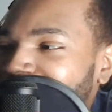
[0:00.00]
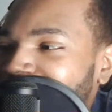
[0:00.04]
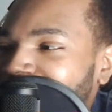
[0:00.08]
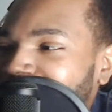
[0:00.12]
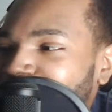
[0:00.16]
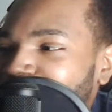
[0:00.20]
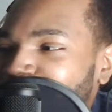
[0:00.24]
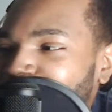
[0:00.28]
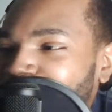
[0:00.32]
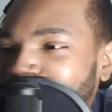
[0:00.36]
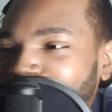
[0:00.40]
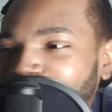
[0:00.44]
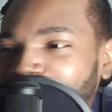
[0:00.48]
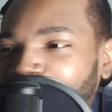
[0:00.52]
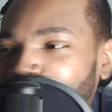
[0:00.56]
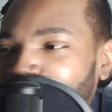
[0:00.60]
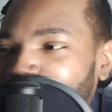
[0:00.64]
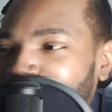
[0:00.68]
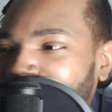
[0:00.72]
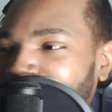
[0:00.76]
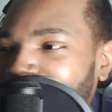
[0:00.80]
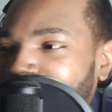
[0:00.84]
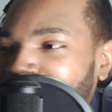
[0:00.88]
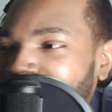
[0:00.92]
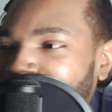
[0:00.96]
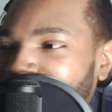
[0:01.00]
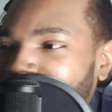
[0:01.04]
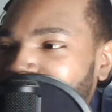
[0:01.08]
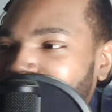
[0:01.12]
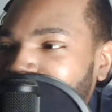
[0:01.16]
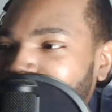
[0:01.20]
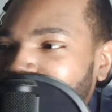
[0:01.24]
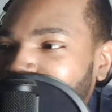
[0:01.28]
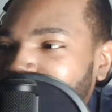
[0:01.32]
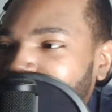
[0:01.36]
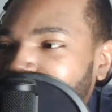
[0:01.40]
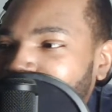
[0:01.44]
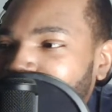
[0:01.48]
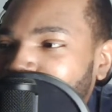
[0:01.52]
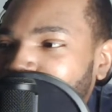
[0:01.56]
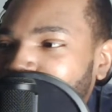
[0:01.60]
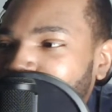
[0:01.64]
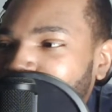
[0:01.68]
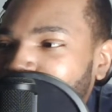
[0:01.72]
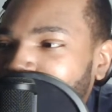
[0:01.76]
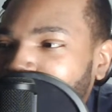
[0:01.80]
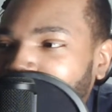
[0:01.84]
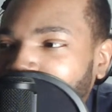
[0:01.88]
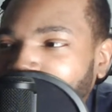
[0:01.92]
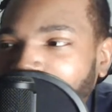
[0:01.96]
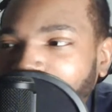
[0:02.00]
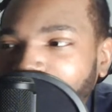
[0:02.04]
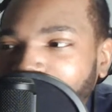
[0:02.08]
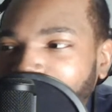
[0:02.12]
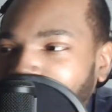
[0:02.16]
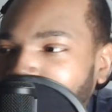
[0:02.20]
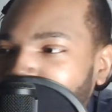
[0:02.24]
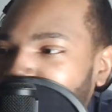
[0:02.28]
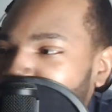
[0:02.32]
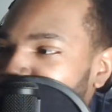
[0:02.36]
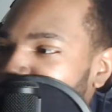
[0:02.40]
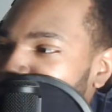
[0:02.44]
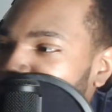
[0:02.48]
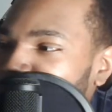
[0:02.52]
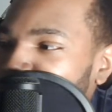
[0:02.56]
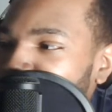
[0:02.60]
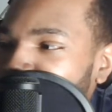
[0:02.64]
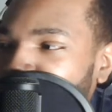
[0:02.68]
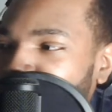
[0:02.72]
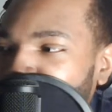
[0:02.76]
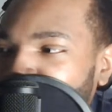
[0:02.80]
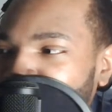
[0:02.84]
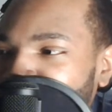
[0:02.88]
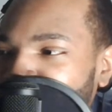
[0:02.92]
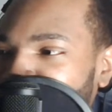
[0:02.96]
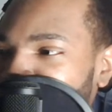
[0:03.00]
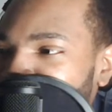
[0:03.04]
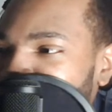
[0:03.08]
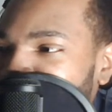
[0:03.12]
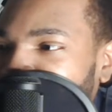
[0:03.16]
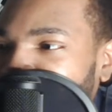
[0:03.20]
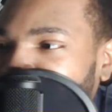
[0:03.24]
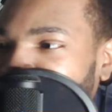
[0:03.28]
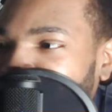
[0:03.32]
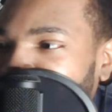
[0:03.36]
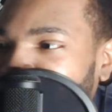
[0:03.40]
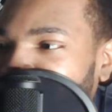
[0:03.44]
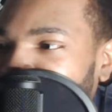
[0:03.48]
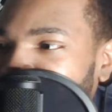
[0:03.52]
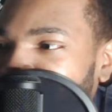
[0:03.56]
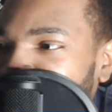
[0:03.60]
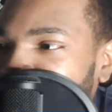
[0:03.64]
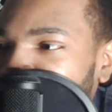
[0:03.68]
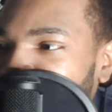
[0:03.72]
That's what's up, man. I don't even want to butcher your name.